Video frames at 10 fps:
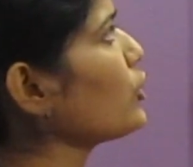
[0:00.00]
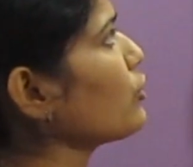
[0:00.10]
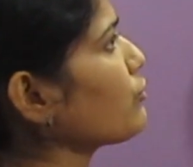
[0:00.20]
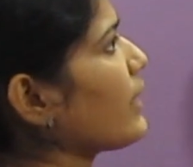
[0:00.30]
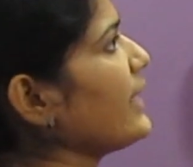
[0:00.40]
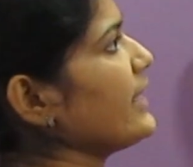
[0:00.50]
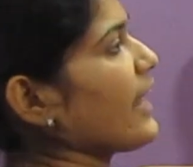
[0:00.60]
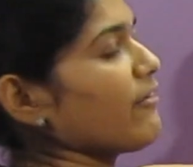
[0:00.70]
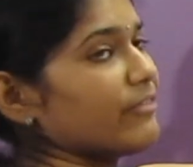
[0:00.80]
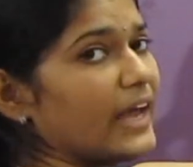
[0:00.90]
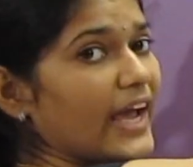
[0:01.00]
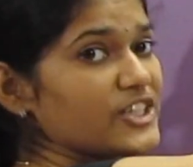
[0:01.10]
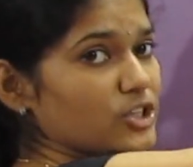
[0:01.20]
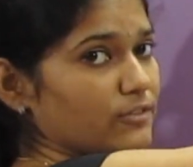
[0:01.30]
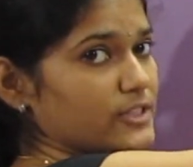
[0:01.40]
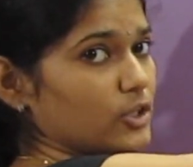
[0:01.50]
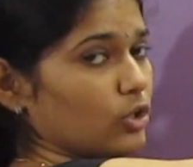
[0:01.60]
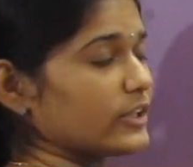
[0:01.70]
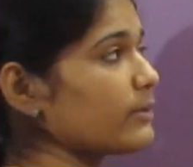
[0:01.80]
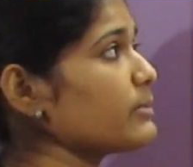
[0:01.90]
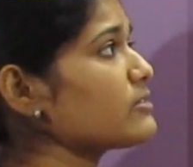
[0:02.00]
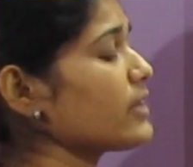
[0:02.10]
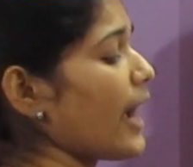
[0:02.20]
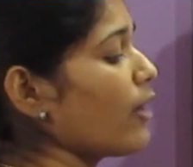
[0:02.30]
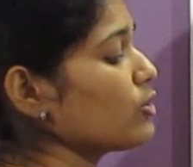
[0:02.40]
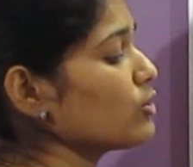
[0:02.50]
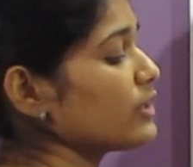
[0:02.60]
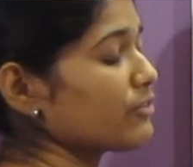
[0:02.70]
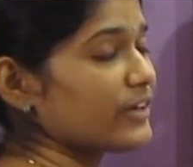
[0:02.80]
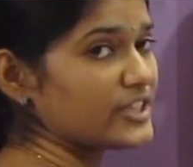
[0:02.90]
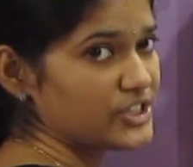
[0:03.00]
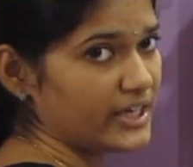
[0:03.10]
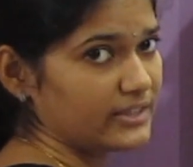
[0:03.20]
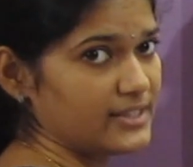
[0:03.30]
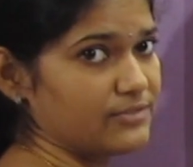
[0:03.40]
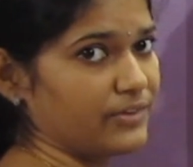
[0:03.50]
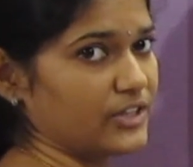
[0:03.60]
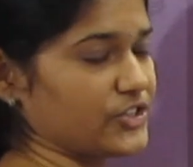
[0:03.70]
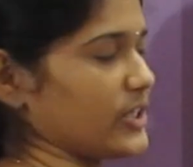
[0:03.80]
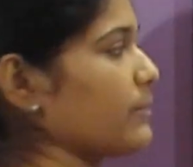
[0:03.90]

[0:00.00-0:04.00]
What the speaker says: to find f dash of 0. That means we have to differentiate this function.